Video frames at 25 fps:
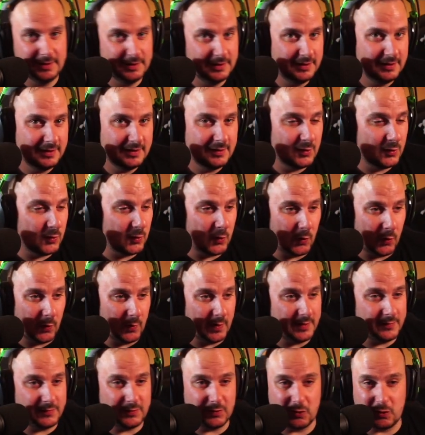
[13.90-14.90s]
or
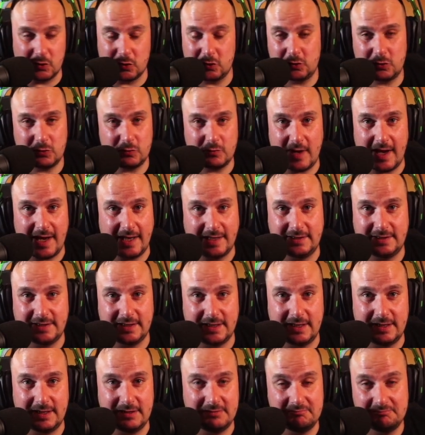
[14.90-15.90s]
if you're just
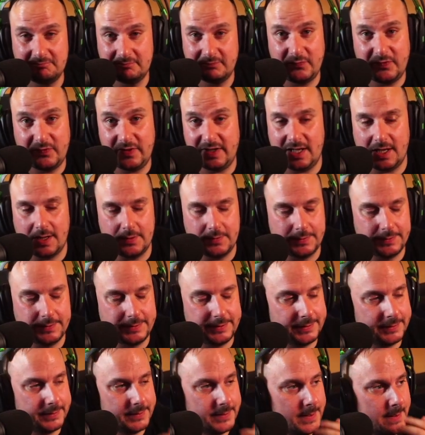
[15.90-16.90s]
creating videos.
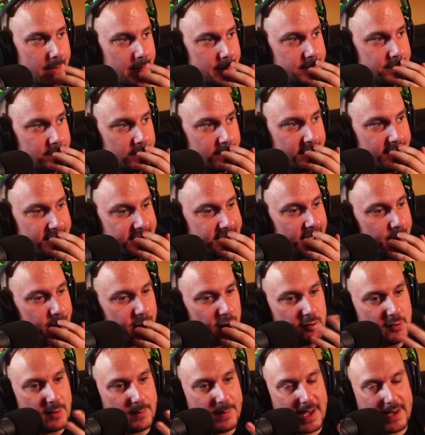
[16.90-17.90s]
So there's a
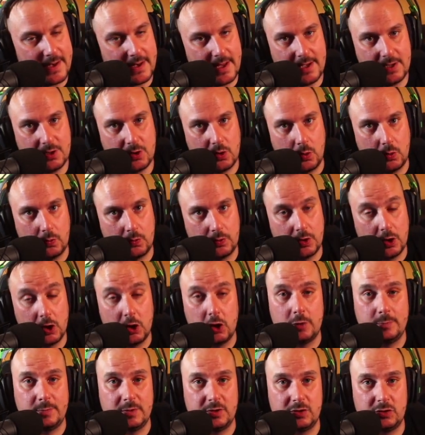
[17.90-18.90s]
program out there called
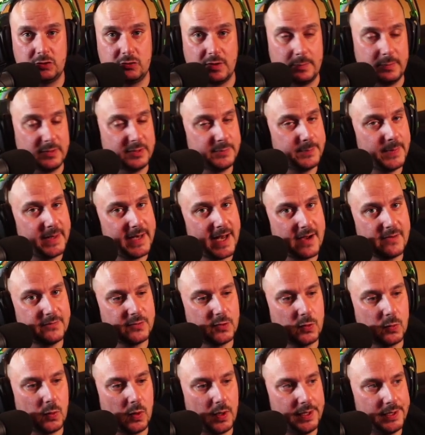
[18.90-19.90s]
Lumia Stream. It's been out for a
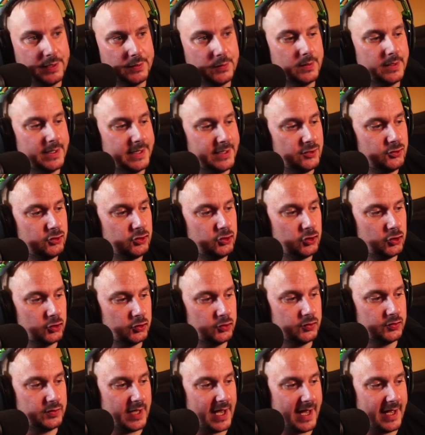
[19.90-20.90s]
while. It's
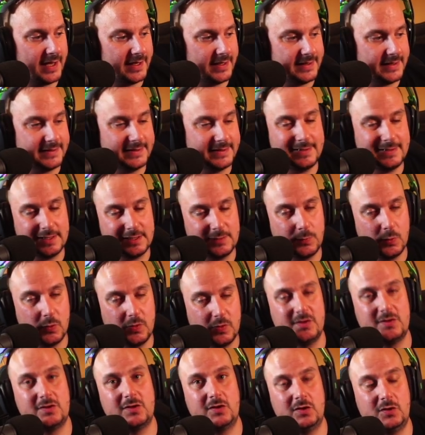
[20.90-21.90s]
just had its
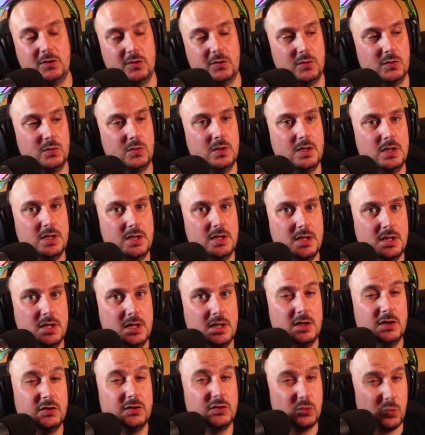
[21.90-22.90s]

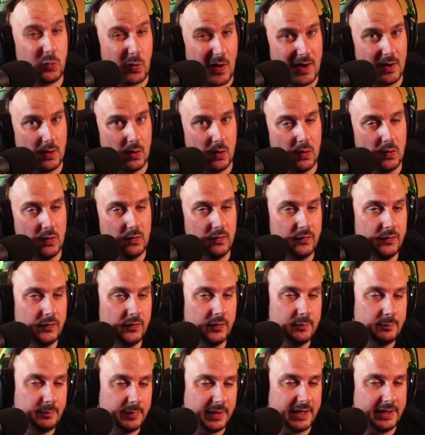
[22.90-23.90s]
6.2.12
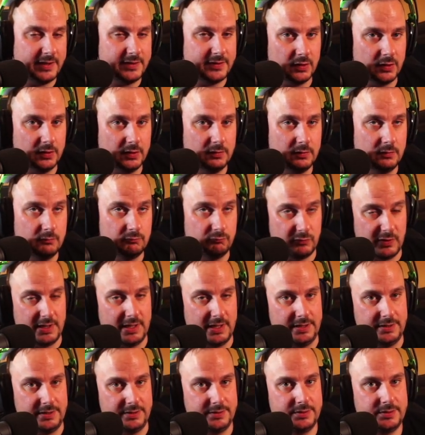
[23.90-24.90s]
beta
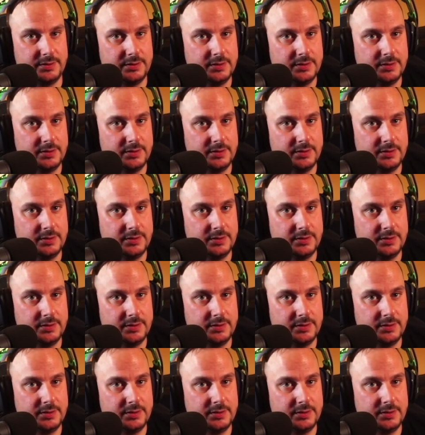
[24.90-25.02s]
release.